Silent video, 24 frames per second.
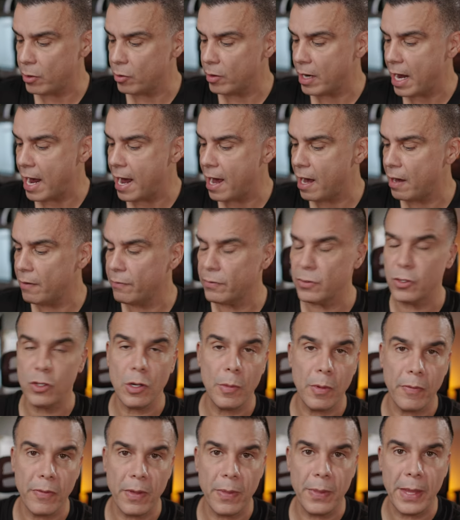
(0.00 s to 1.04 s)
don't have,
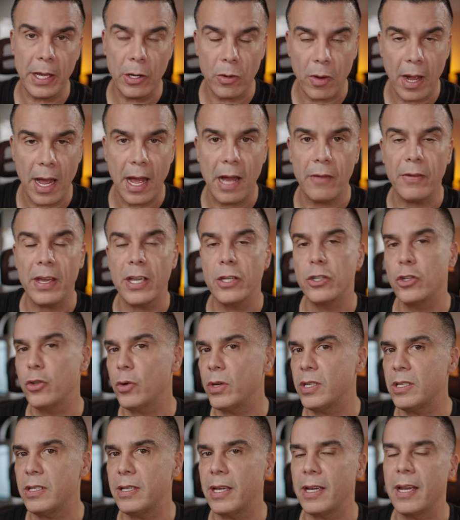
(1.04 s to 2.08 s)
some of them, they don't have a
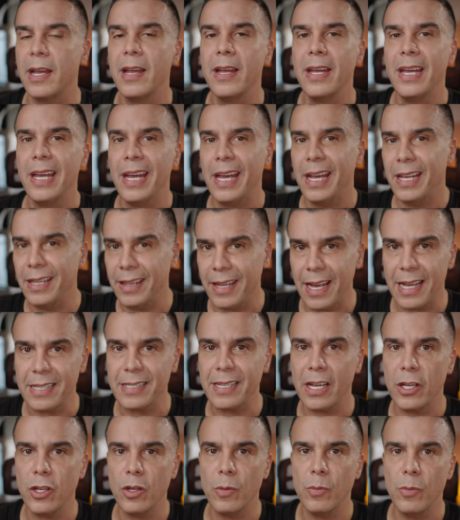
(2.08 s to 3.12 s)
joystick, and that's
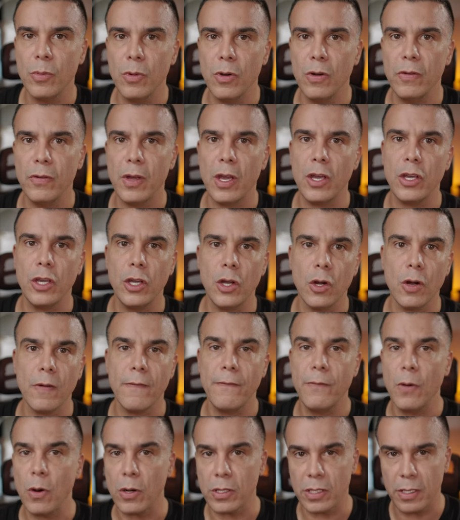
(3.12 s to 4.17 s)
how you move your
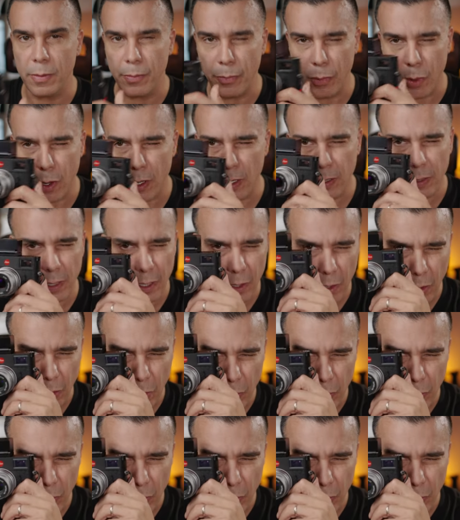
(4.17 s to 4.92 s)
focusing point, you know,